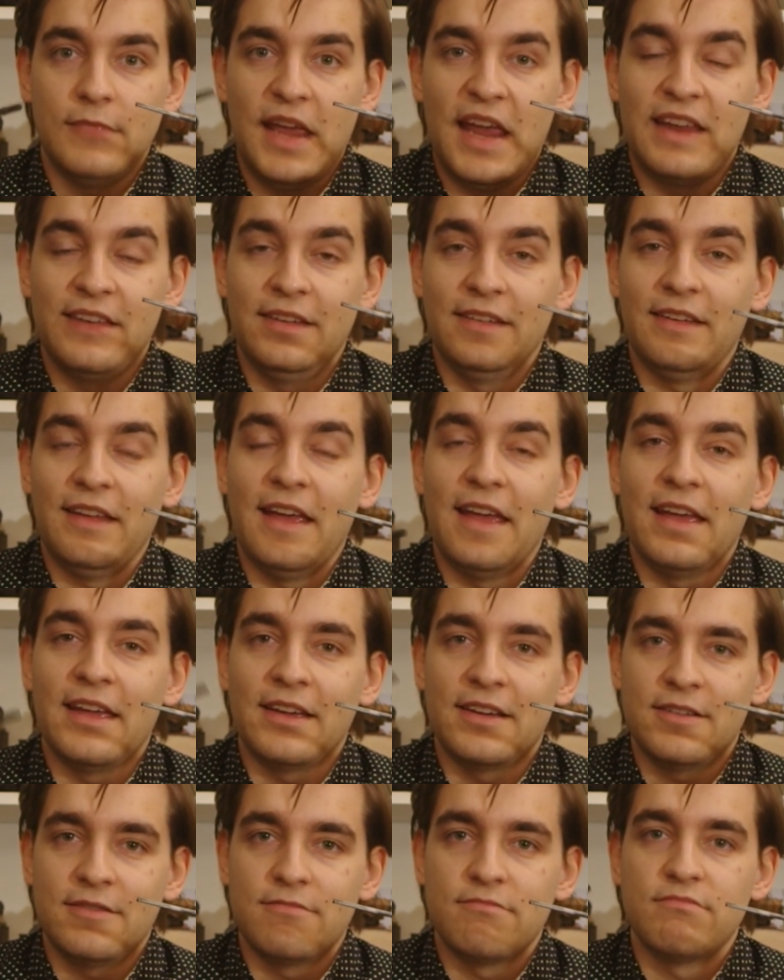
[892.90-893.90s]

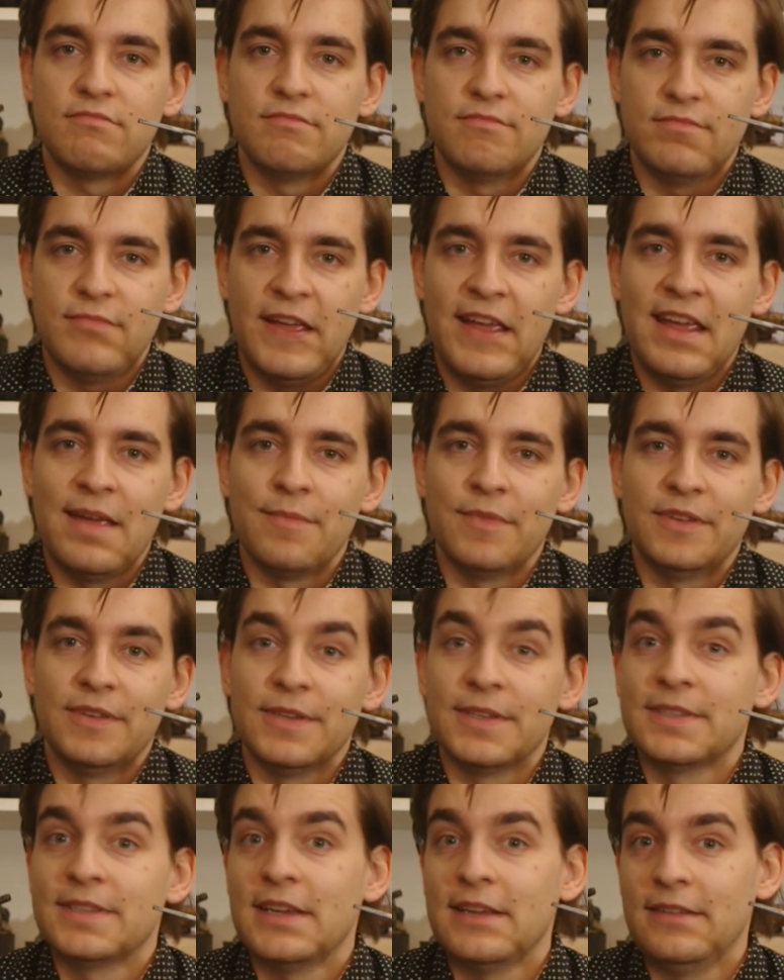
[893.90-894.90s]
anti-tank aimed
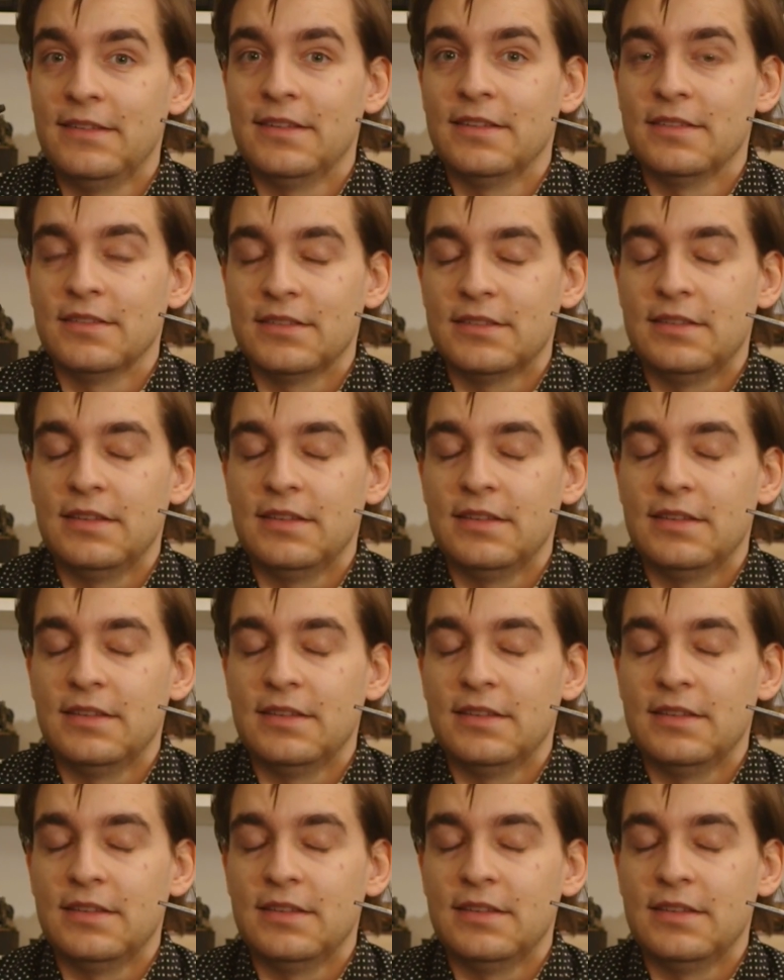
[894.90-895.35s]
descendants,